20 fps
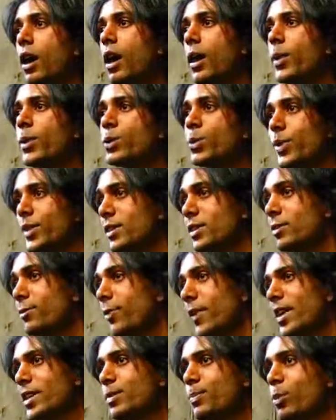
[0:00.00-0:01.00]
always with his
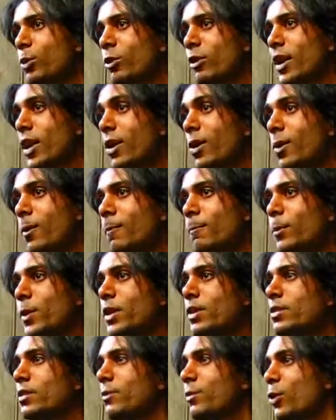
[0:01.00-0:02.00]
face blurred out
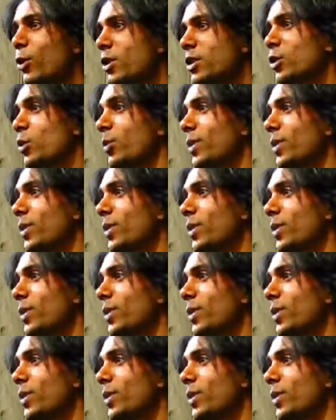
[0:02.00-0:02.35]
because, of course,